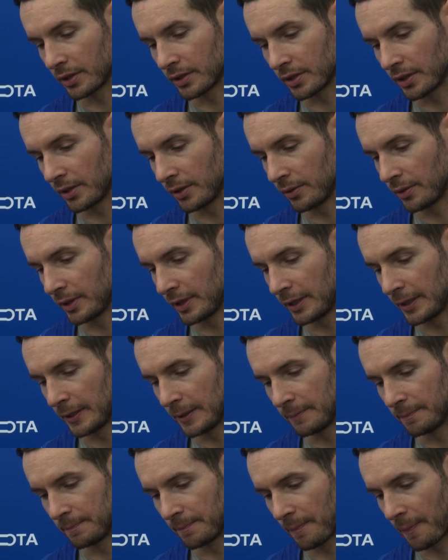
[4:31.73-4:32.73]

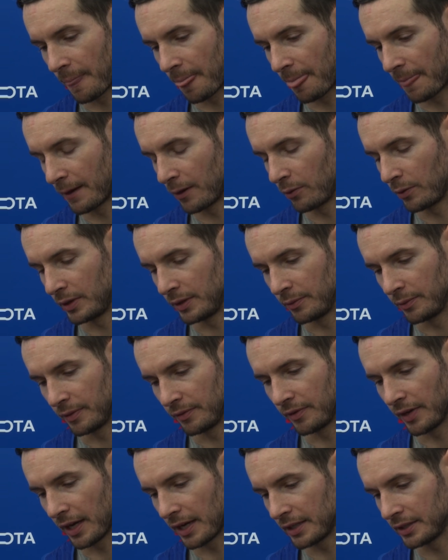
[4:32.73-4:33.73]
So,
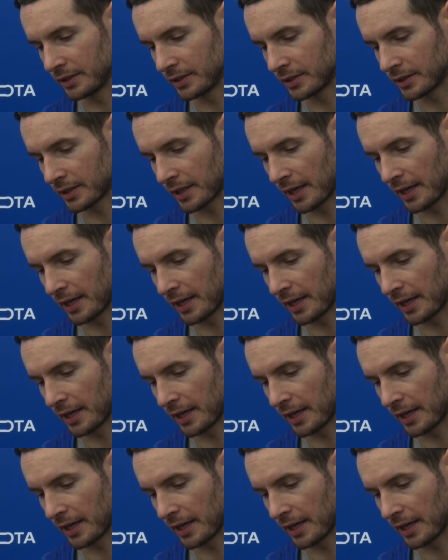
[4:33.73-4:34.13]
we've got to just